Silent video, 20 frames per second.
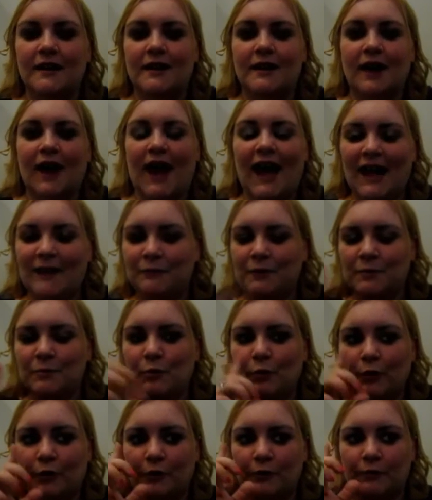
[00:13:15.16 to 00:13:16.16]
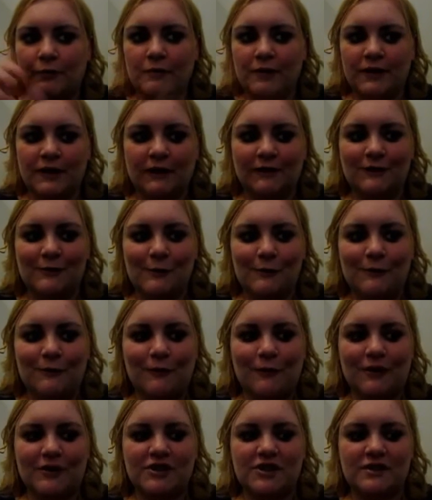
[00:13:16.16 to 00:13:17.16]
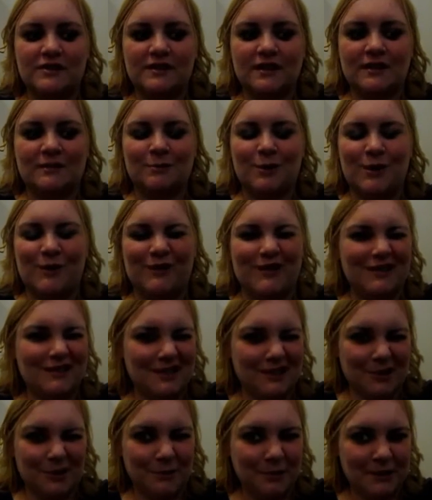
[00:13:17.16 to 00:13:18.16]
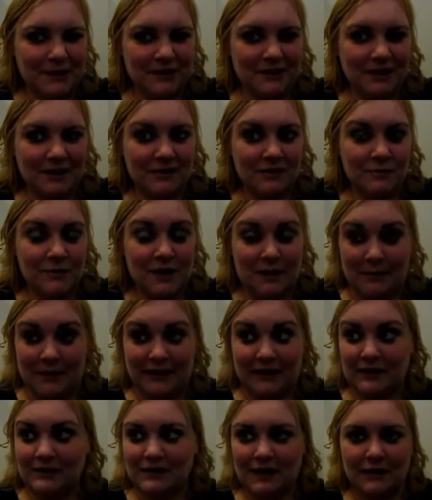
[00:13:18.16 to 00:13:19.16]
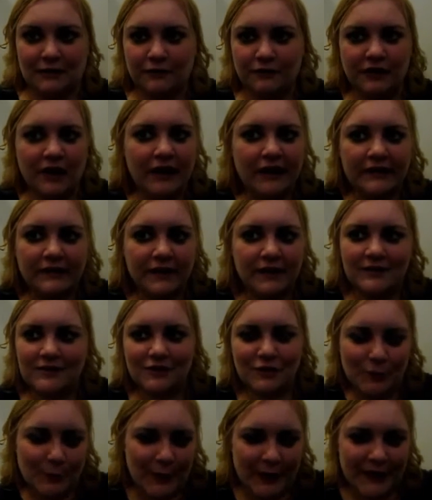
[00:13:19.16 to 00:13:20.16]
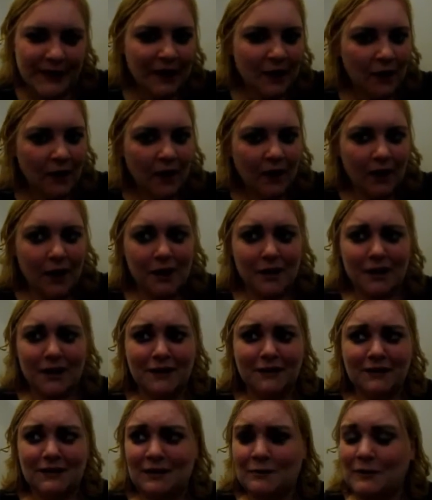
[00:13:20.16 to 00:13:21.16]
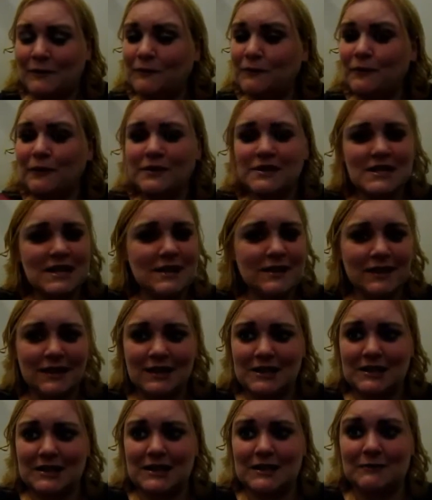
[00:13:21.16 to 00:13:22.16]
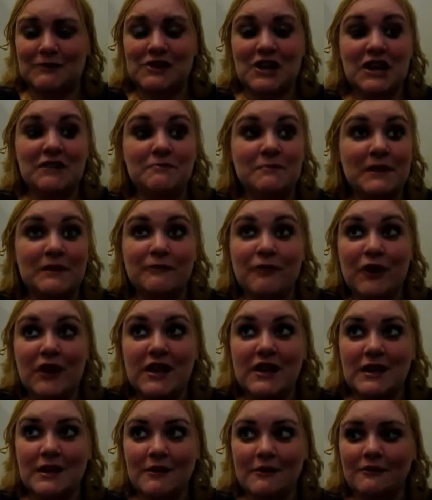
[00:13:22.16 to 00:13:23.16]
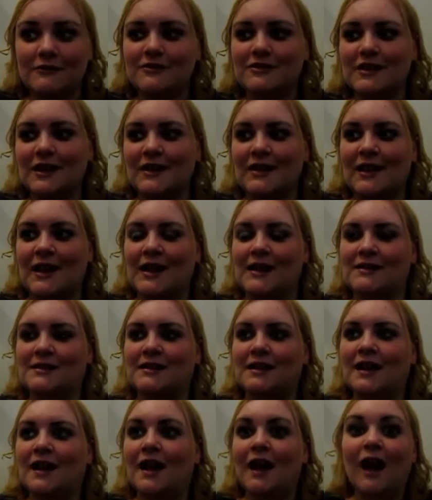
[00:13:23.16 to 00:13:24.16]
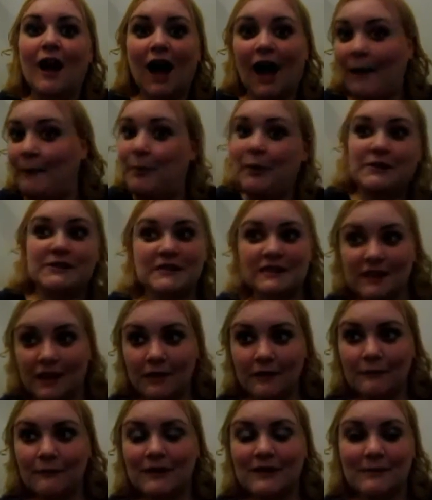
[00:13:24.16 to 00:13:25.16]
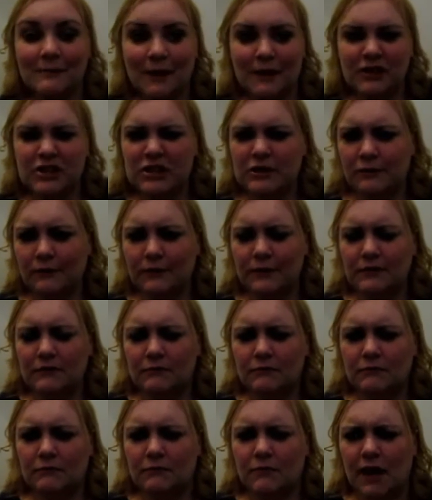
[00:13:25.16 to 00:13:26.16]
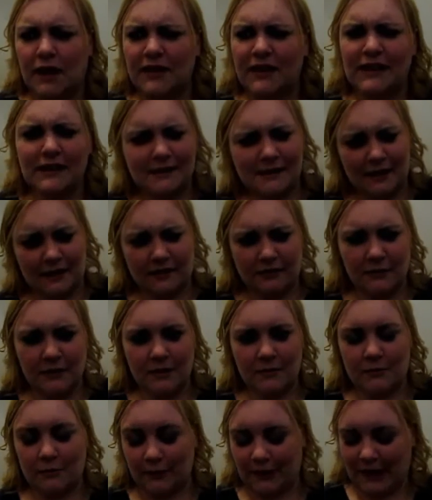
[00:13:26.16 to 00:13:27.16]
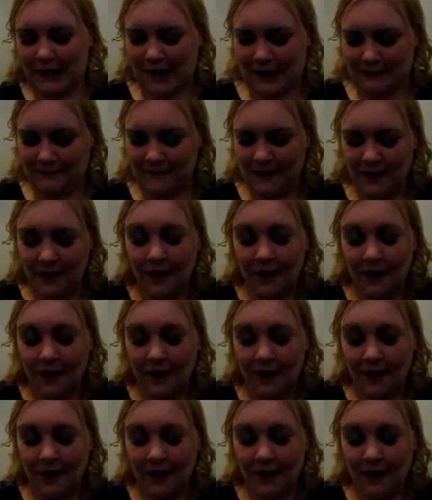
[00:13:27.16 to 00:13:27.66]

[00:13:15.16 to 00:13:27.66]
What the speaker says: I had one more root canal to go for, and she said, well, I've got an opening next week. I'm like, let's get her done, let's do it. And then I went for a teeth cleaning, which hadn't been for 8 years, and then I booked another one. I'm actually going, I think it's next week I'm going again.